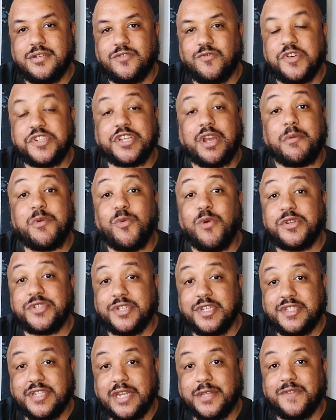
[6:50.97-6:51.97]
Rashad, we want
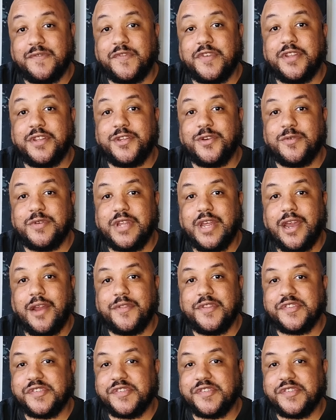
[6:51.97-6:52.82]
you to take the video down.